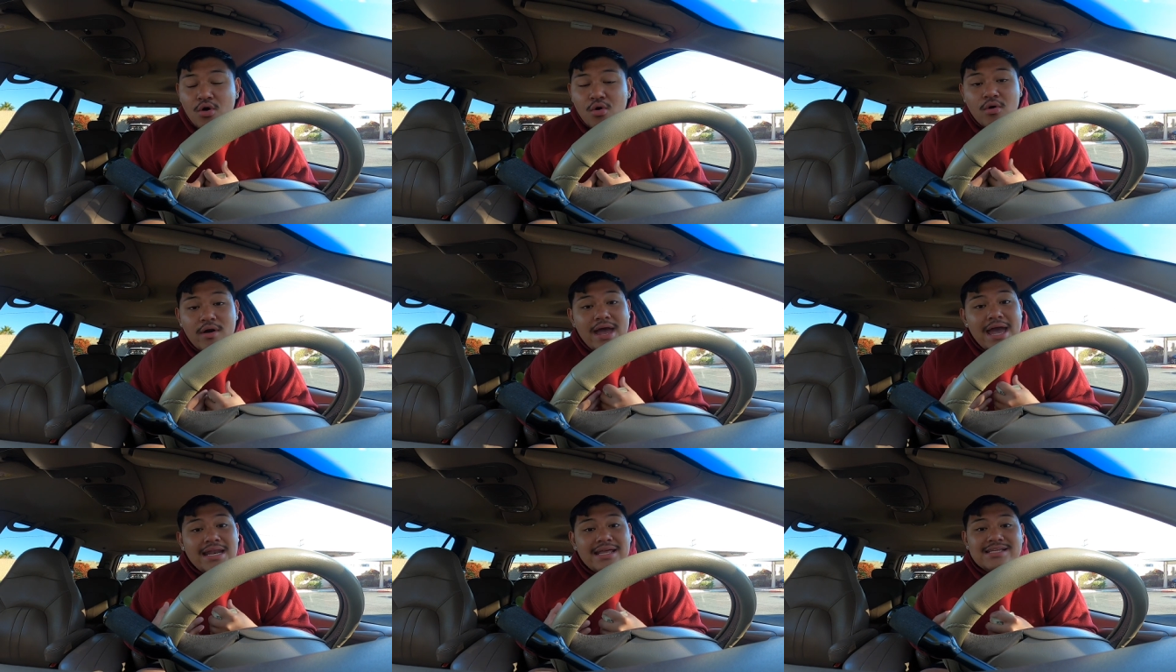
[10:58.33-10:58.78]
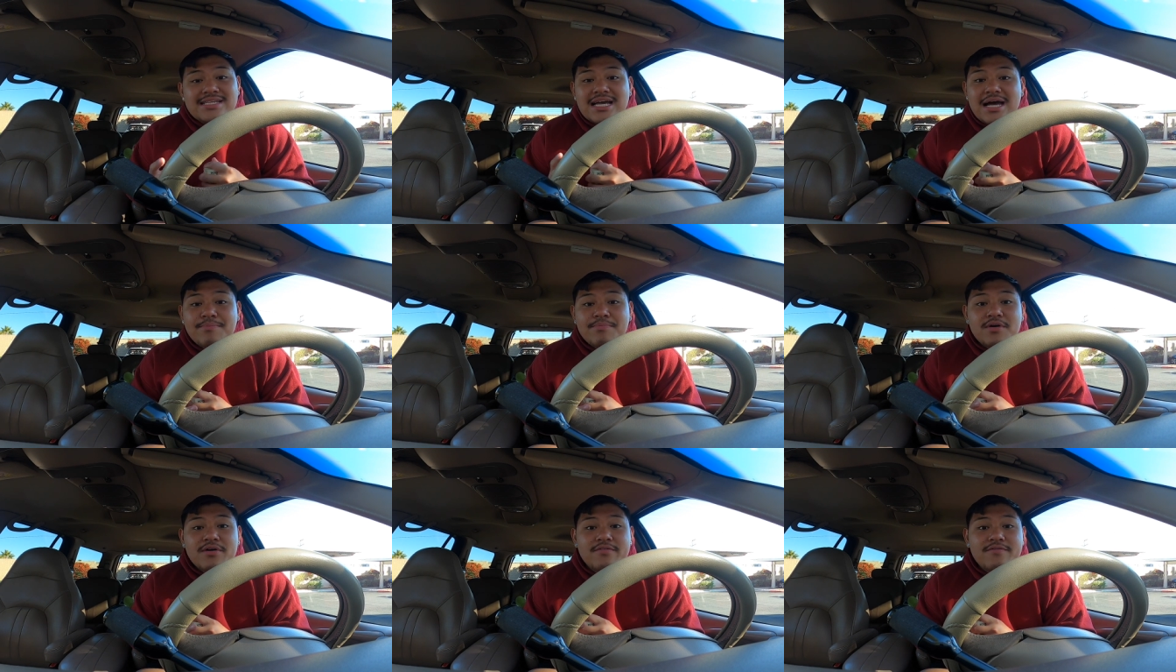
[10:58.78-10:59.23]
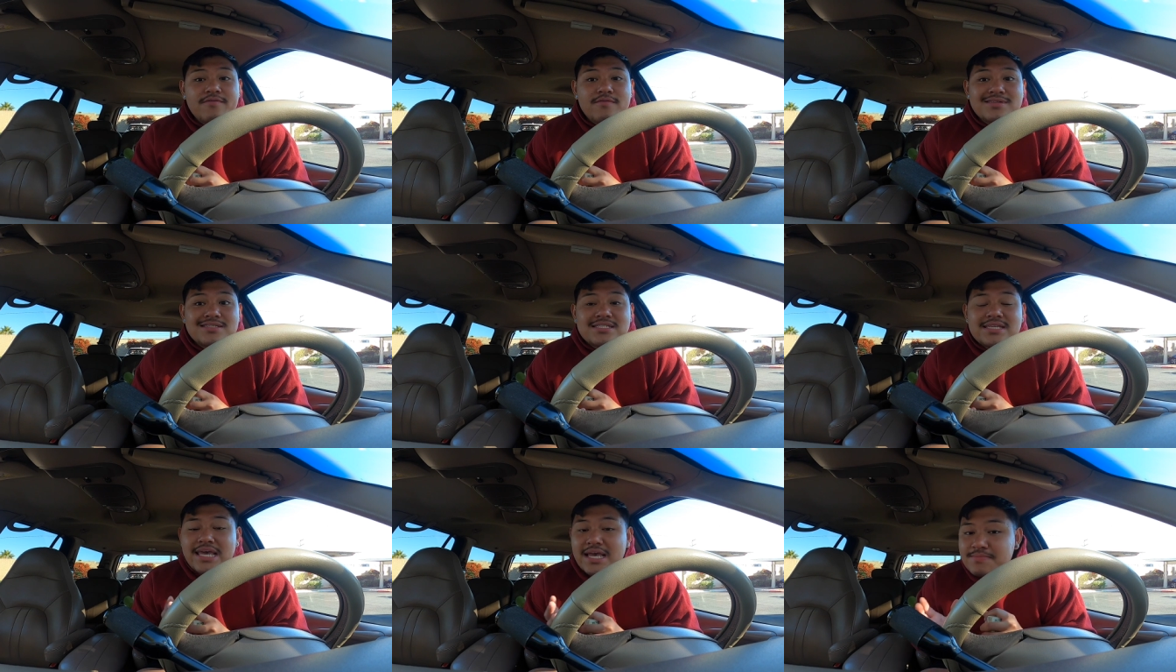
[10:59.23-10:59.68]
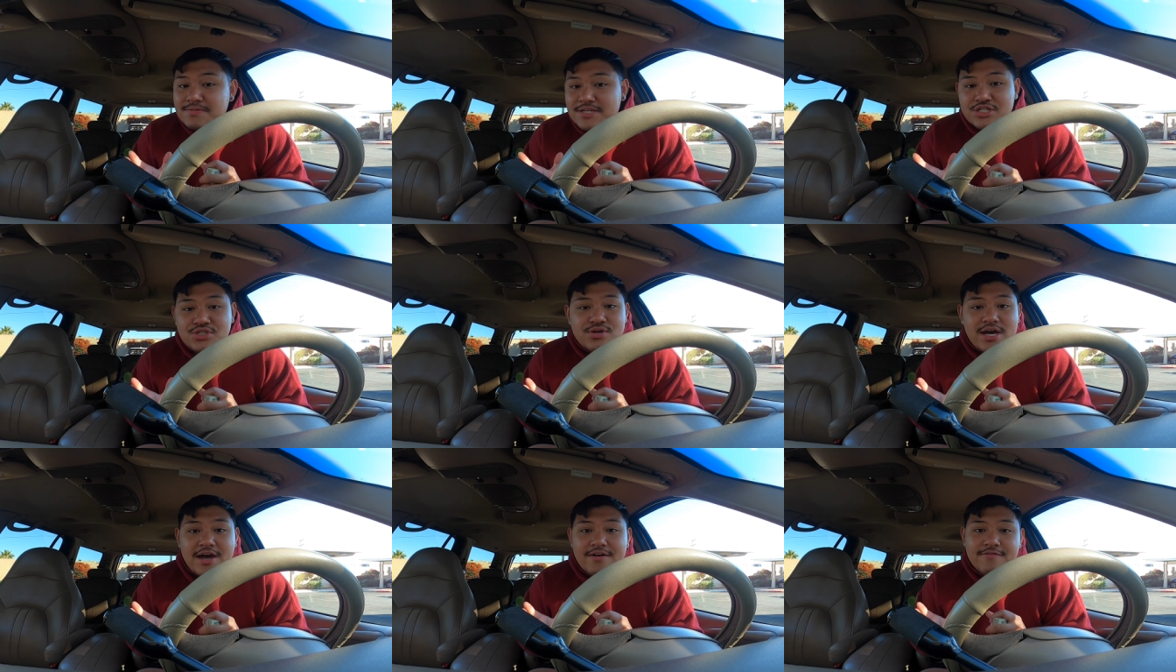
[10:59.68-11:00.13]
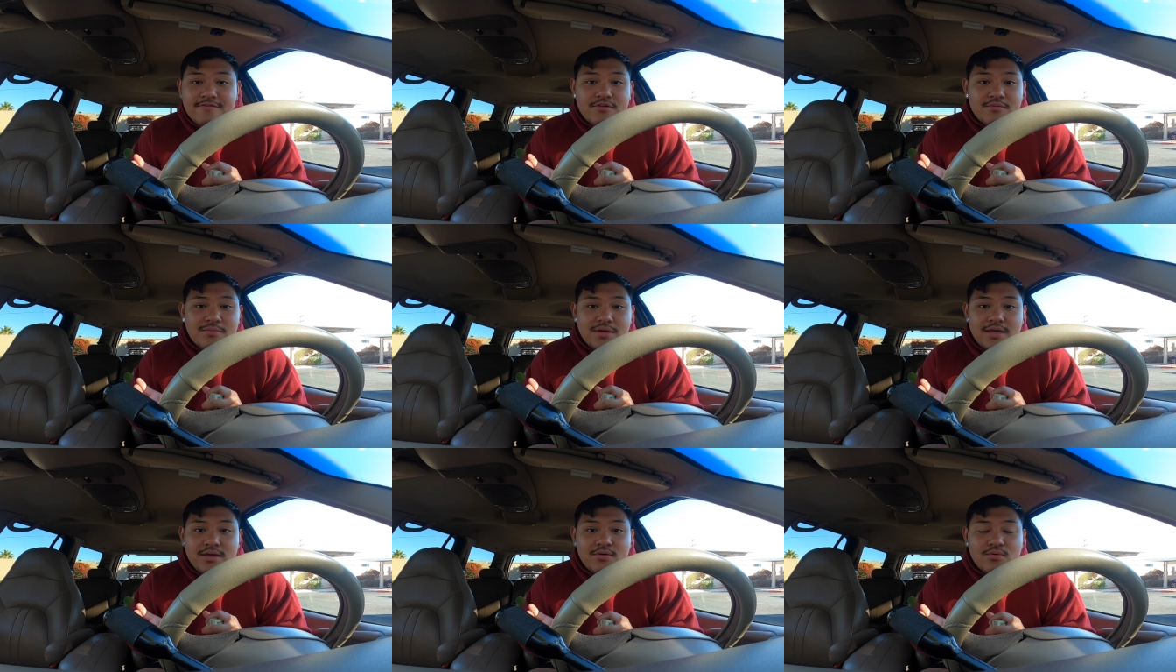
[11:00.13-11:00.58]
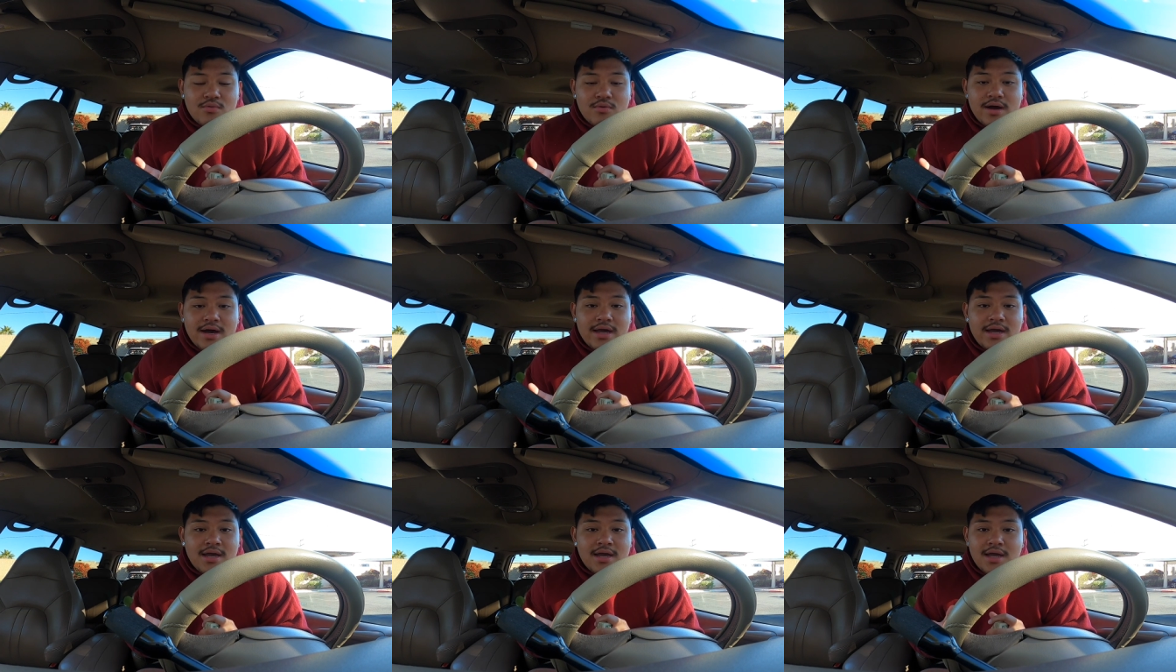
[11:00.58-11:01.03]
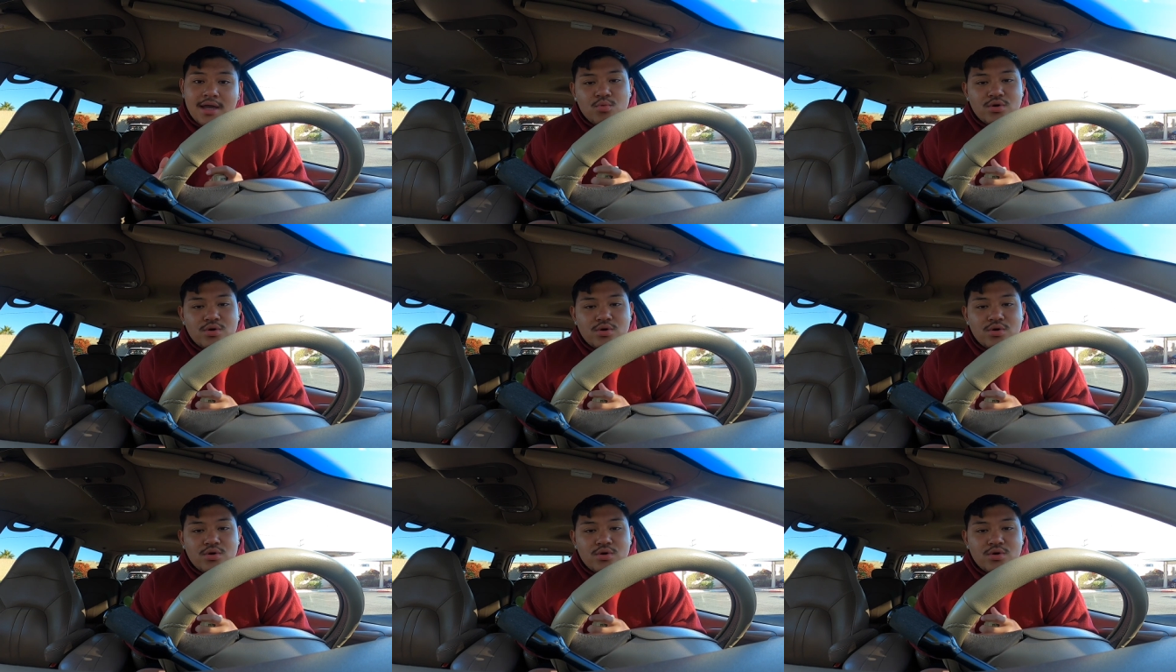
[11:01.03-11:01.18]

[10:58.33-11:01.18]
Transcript: or any type of tips that you have for me, right?